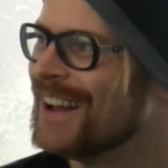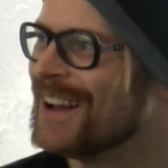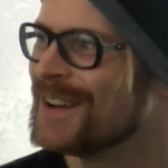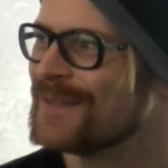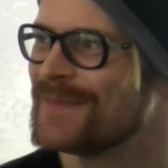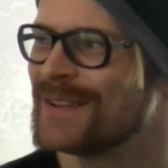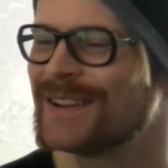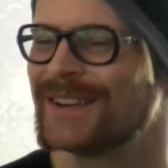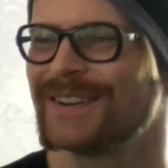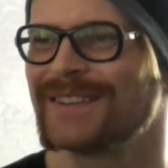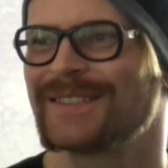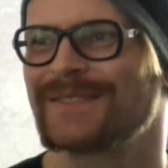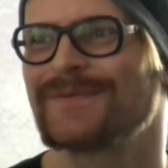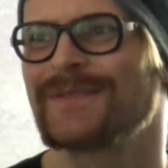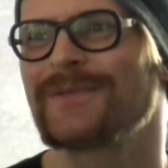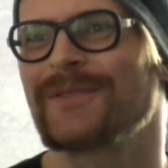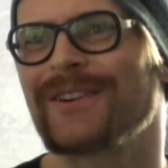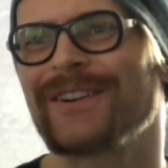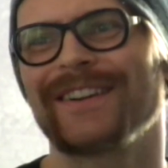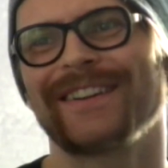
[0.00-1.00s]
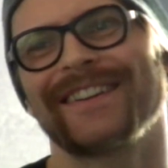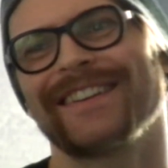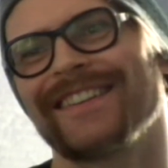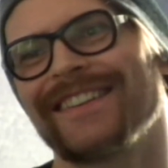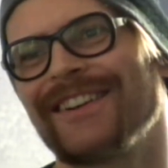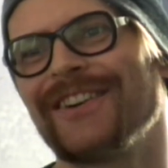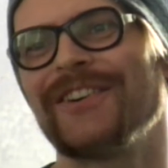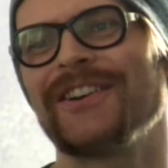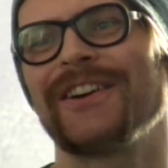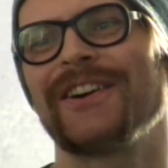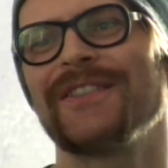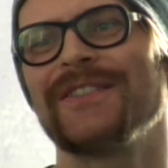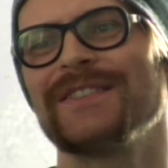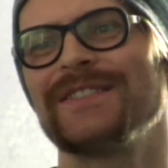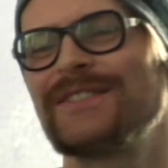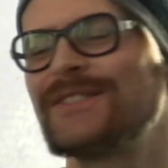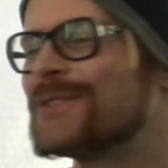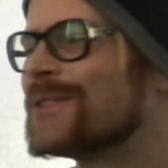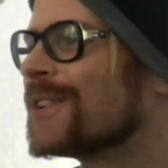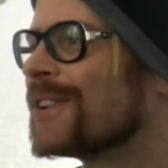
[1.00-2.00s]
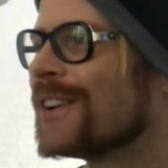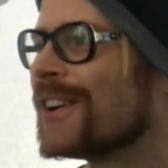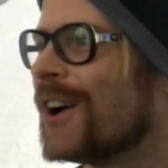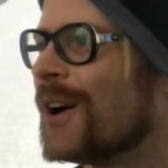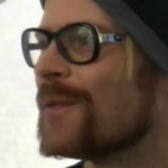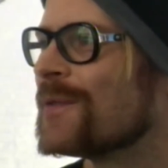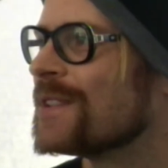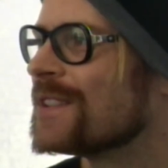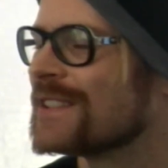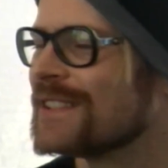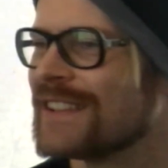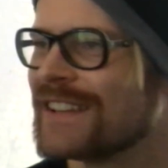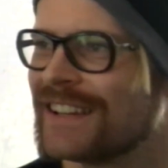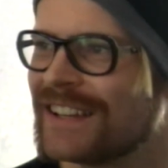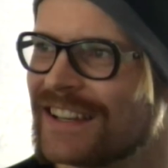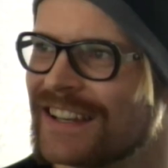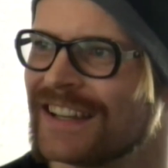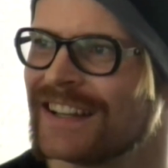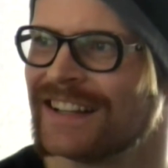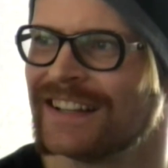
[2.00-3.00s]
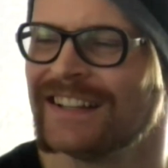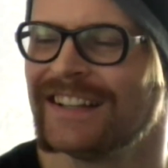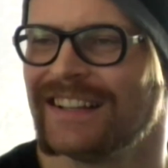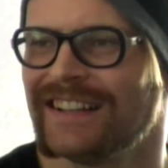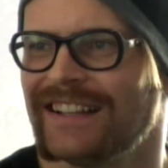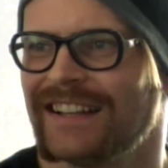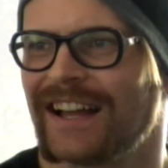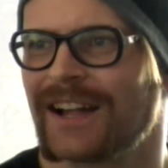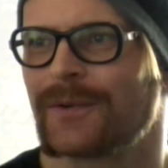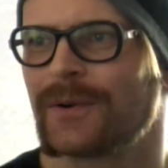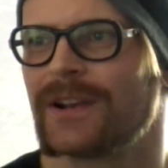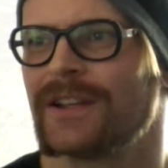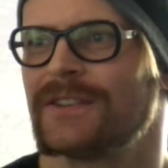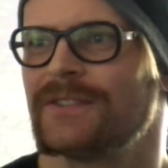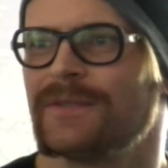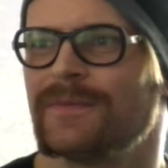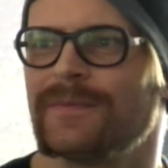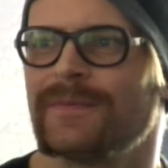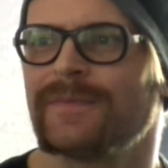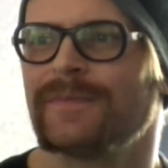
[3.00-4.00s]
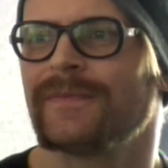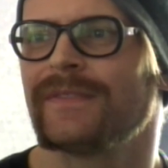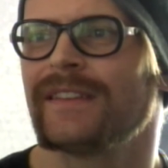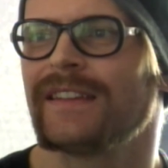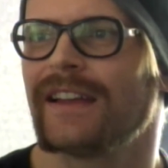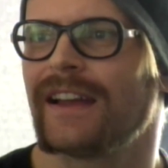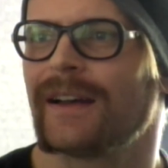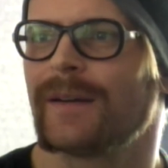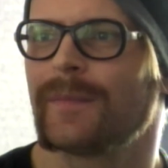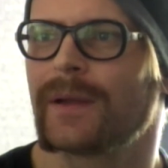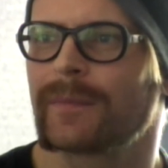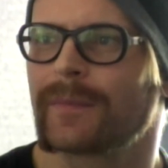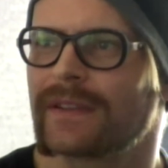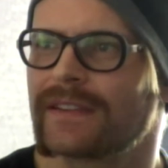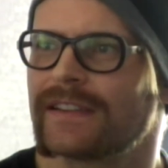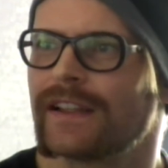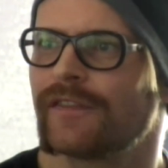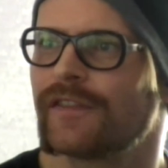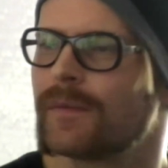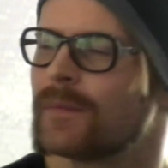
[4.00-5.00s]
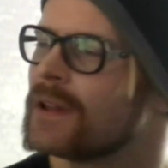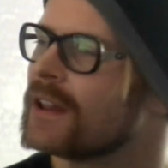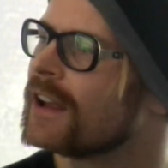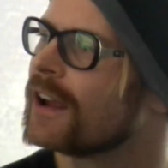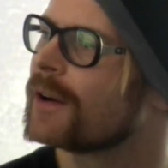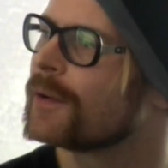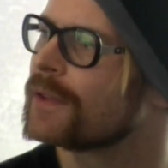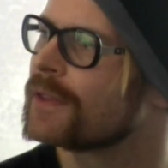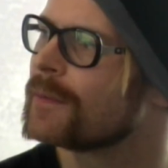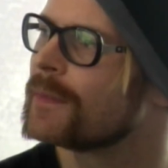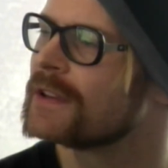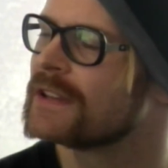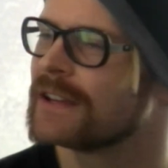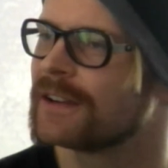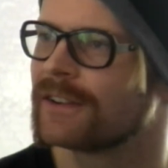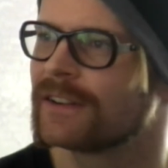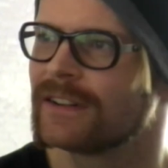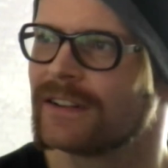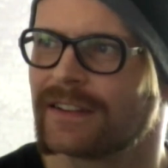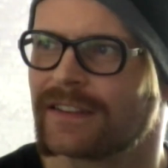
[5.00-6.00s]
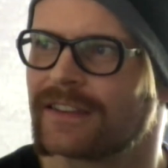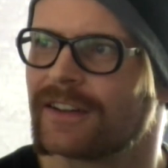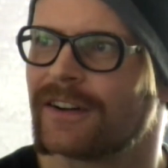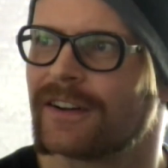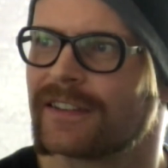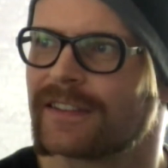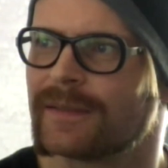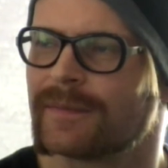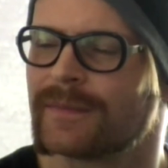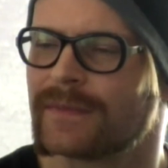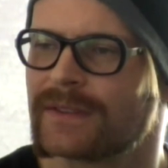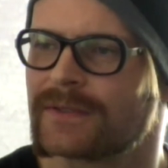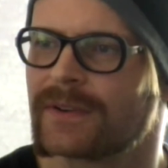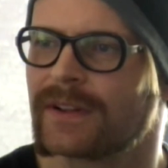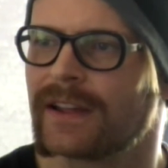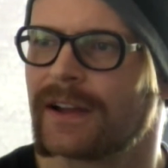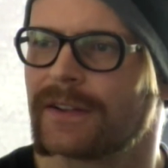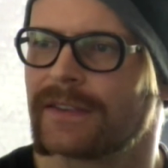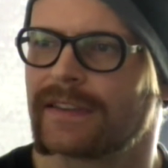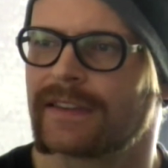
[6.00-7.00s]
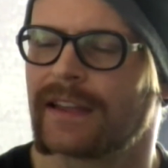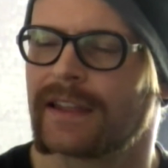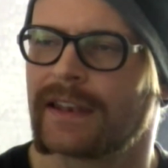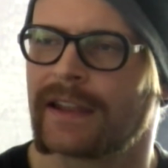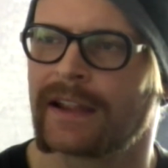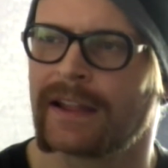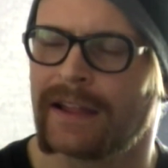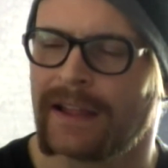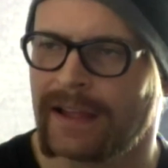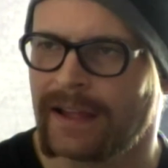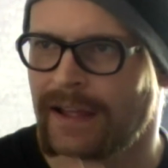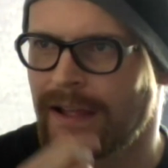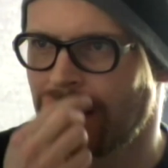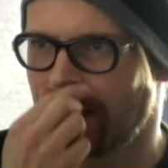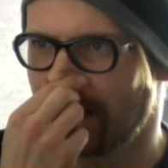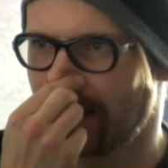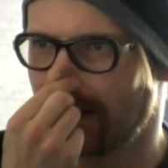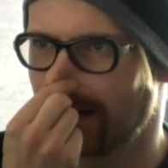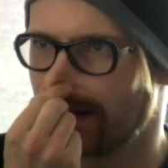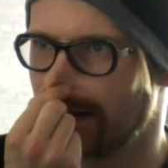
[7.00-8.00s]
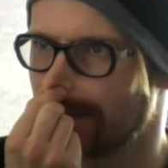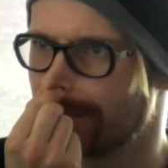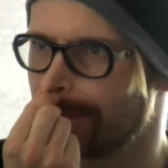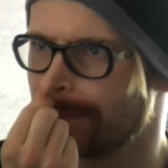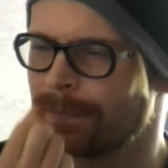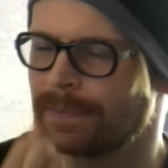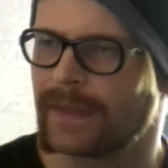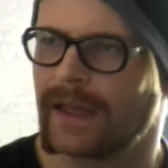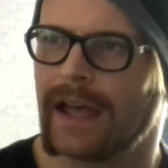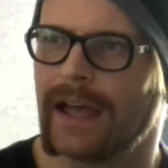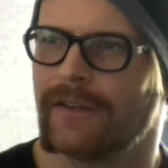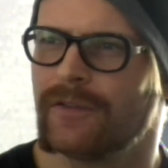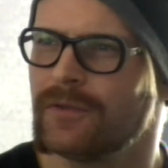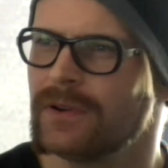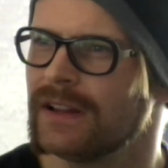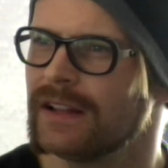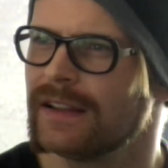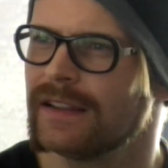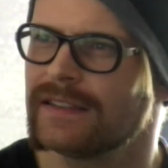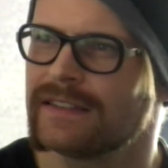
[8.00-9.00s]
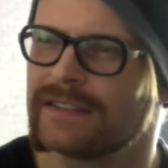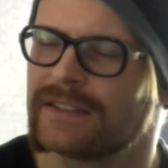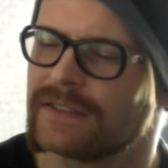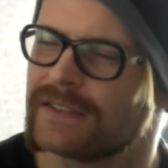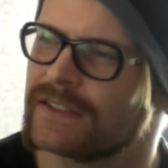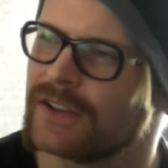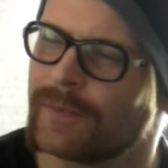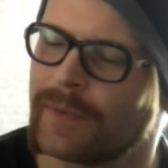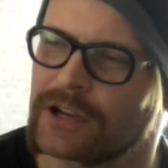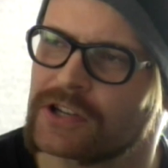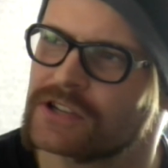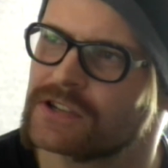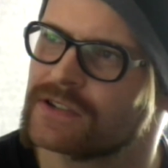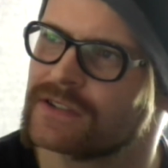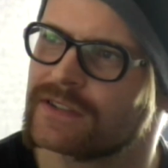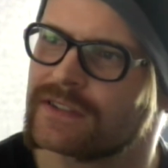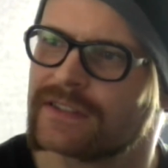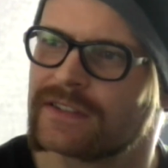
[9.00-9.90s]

because we were going on this tour, obviously, and I wanted to, make myself familiar with the material. It's awesome. It's really outstanding. I haven't really listened to so much